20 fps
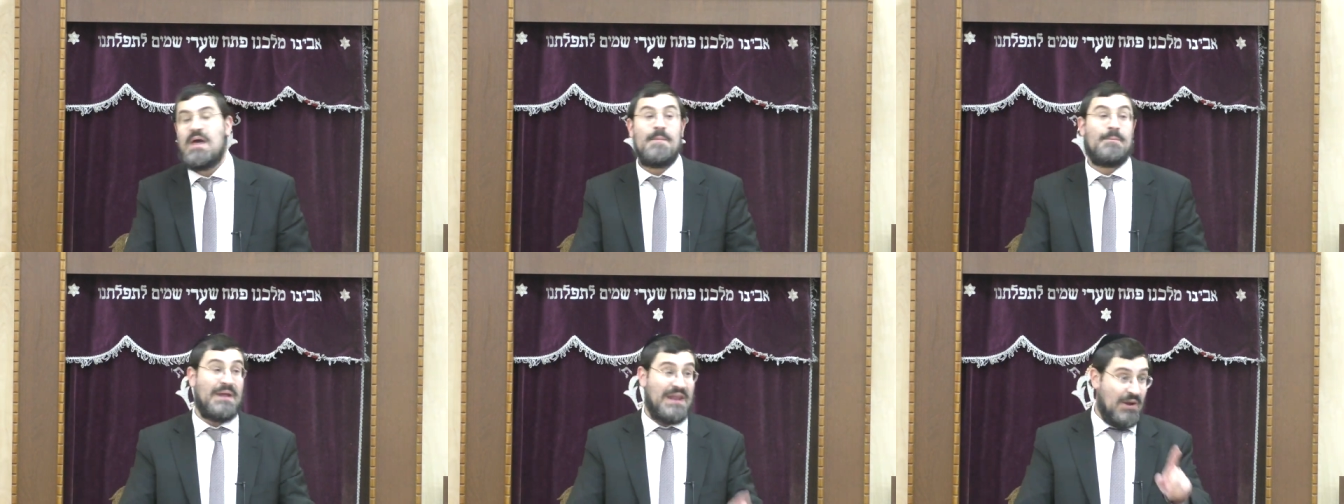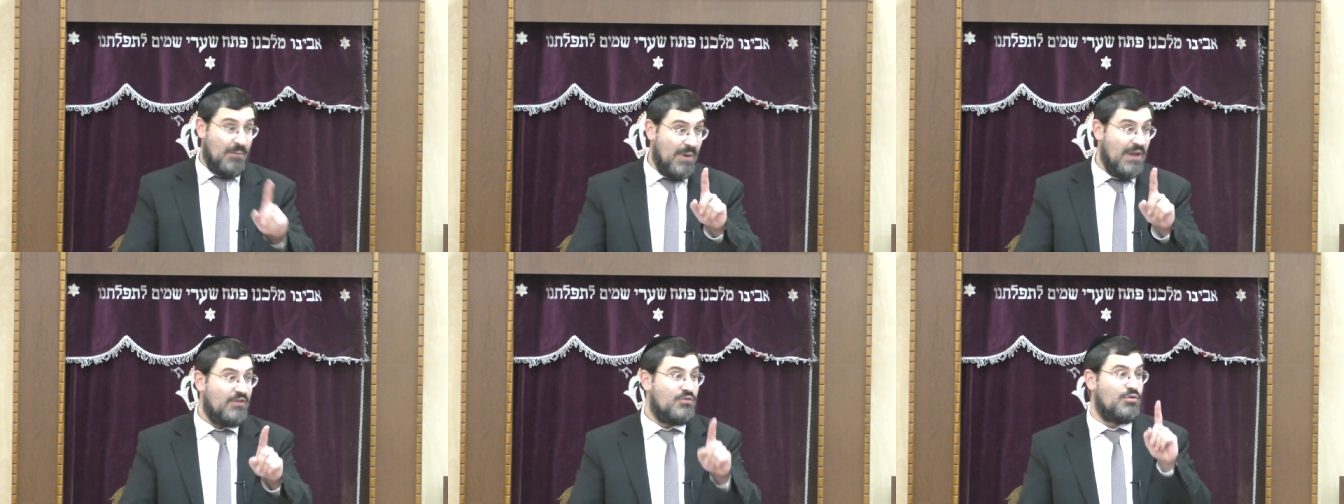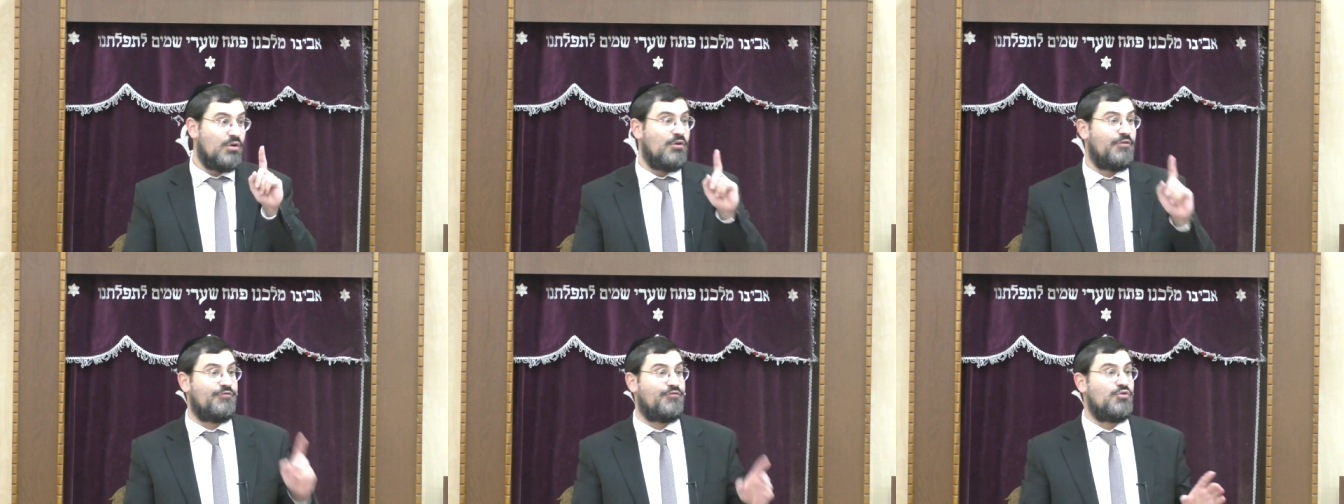But I went
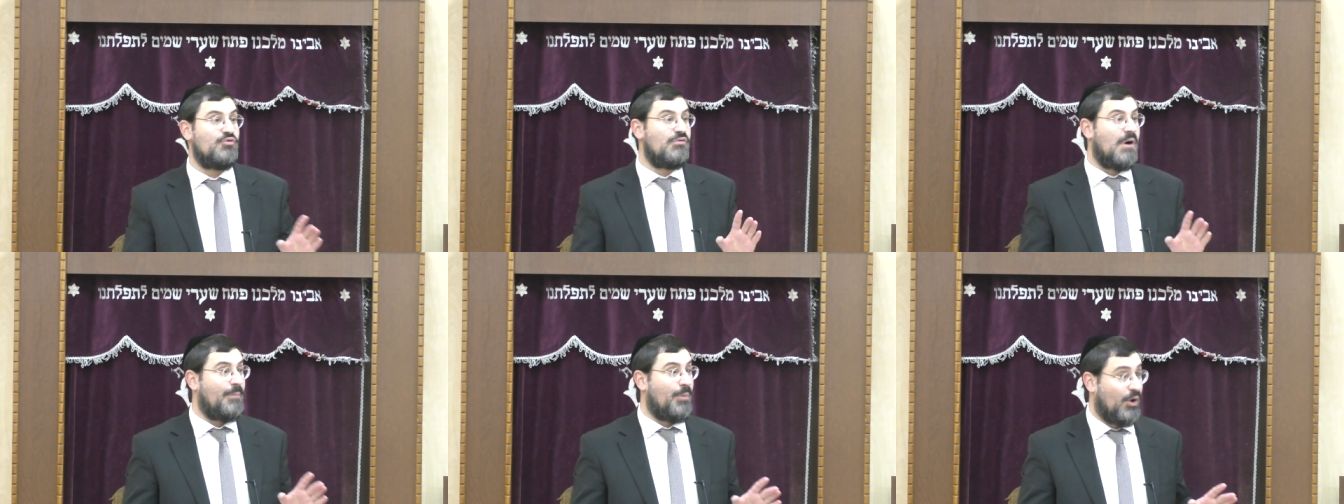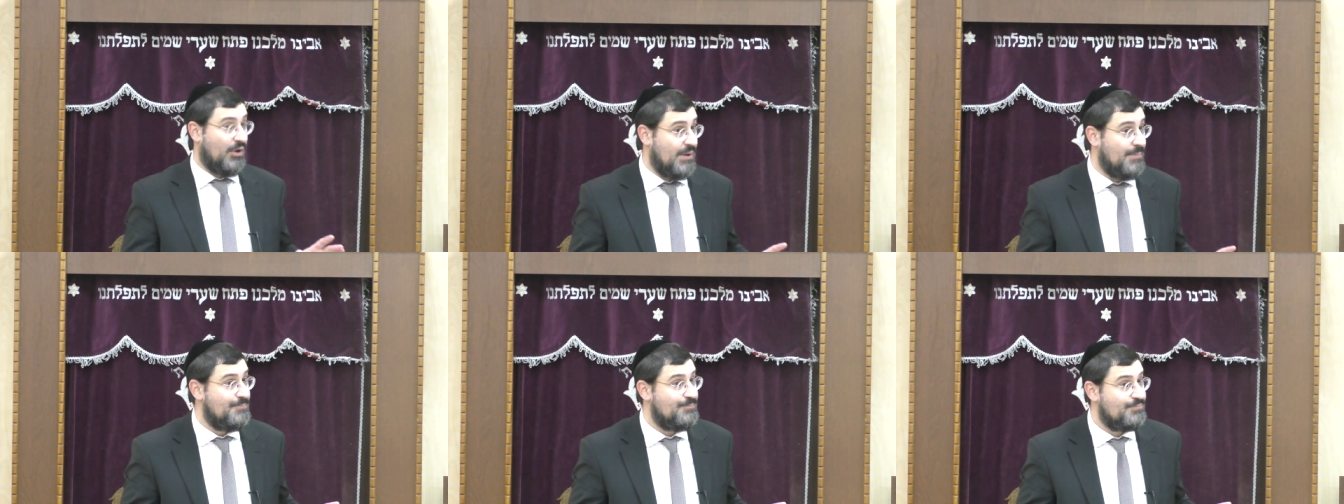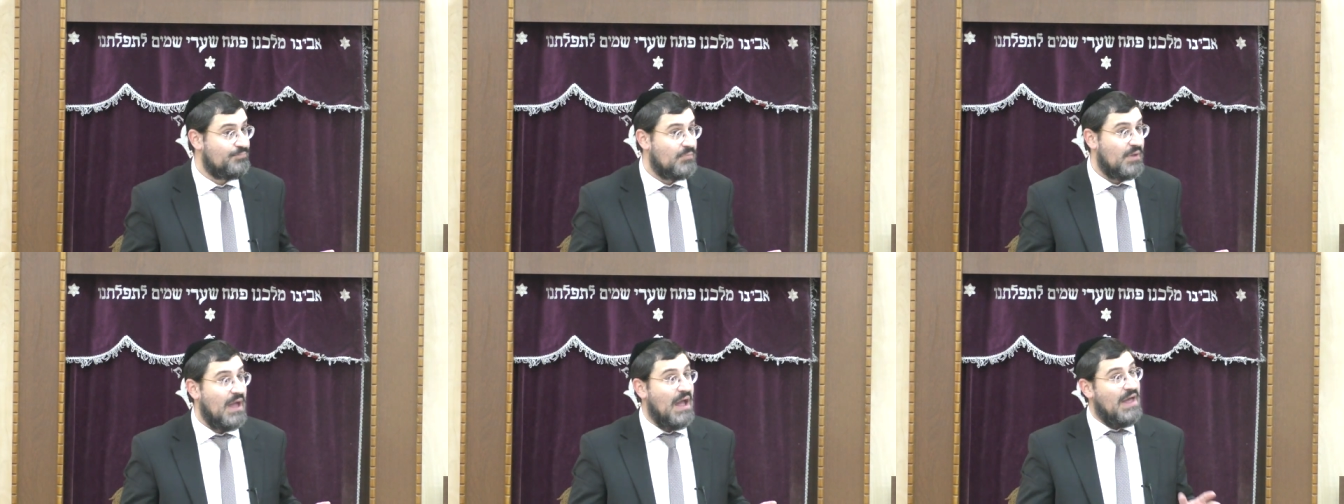to a few rabbonim.
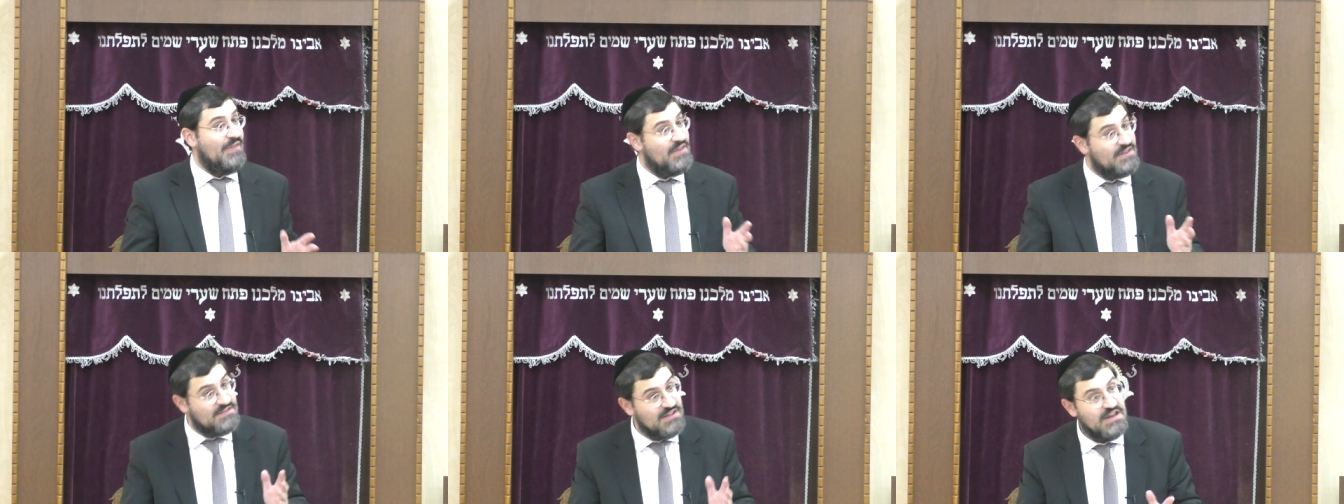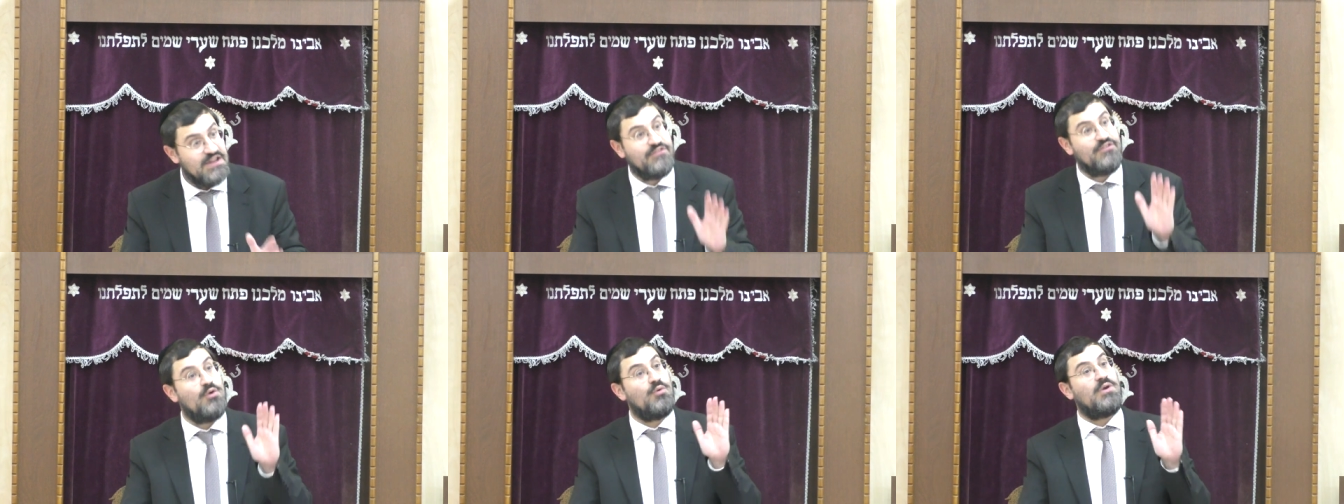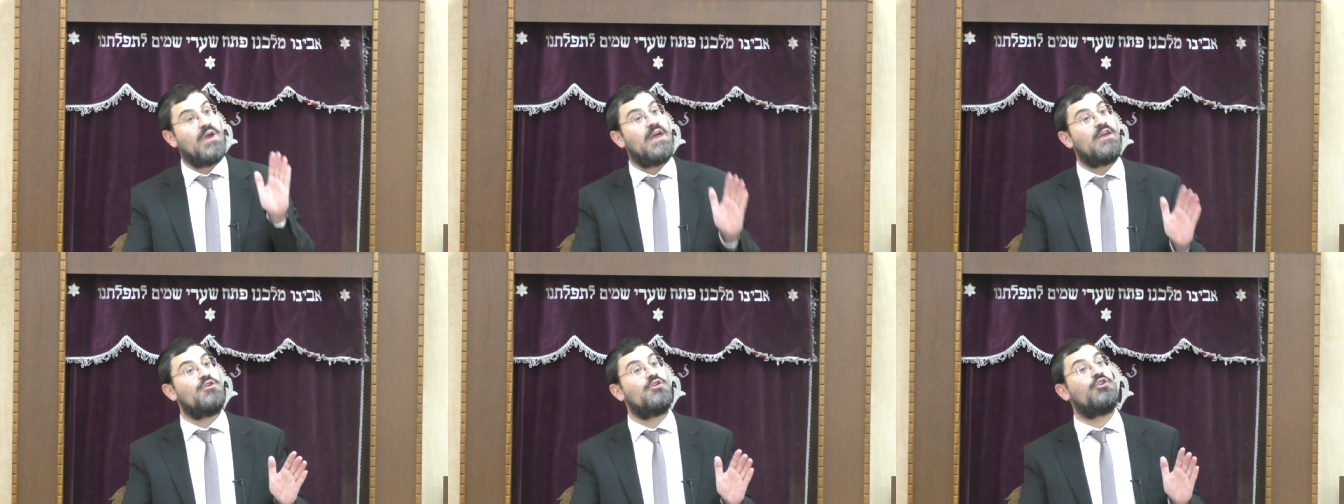And they said it's
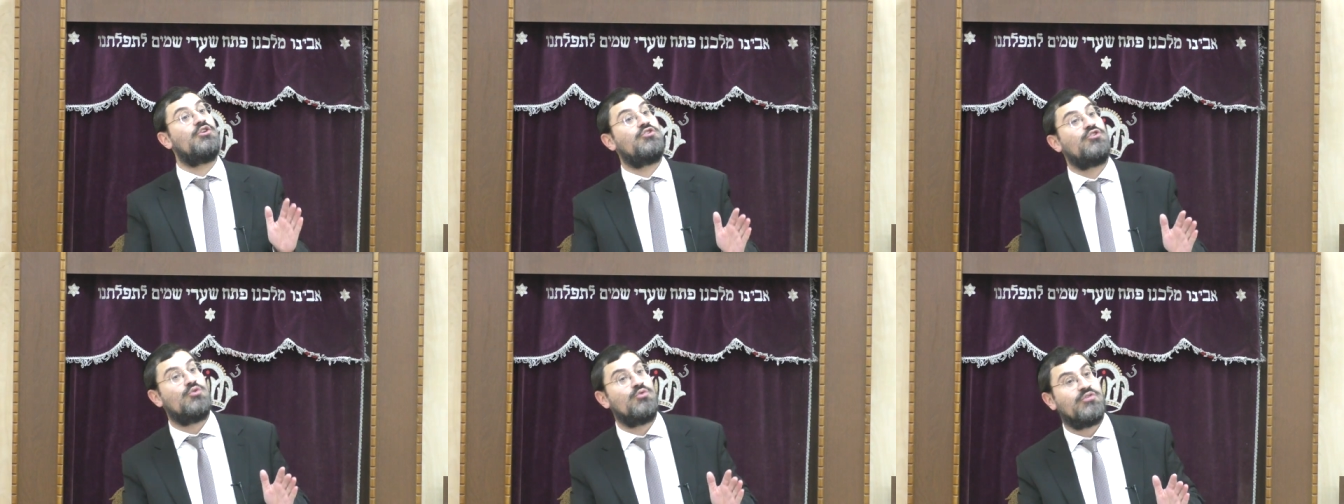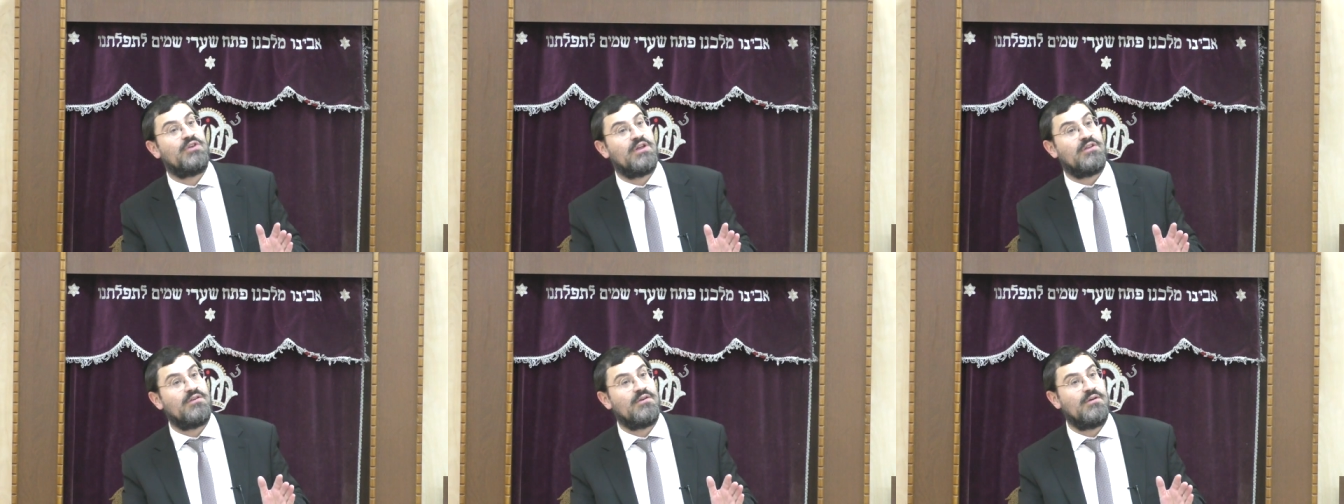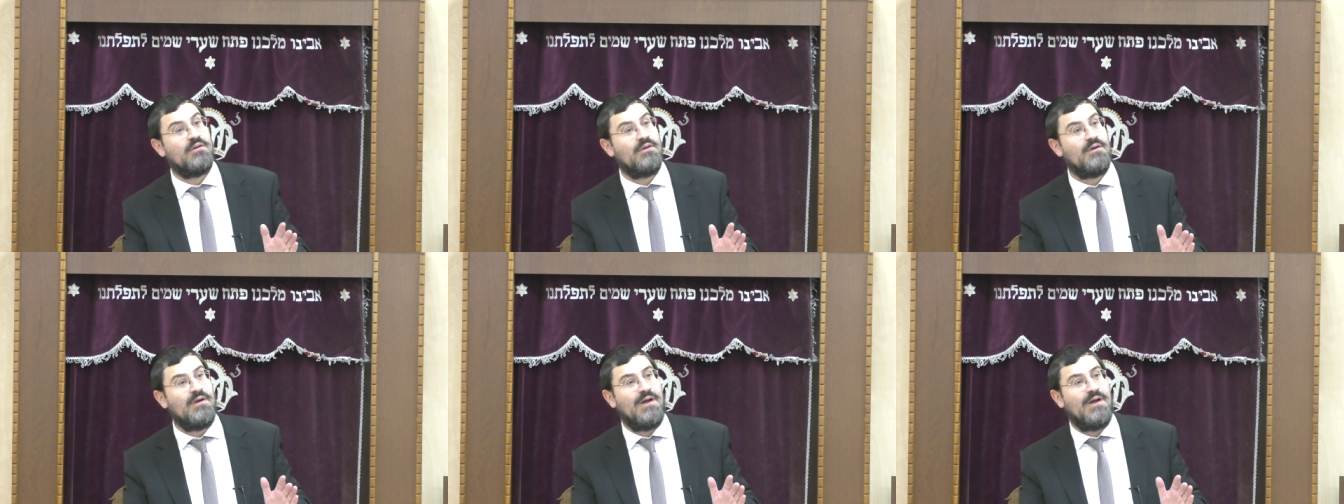okay. You could use it.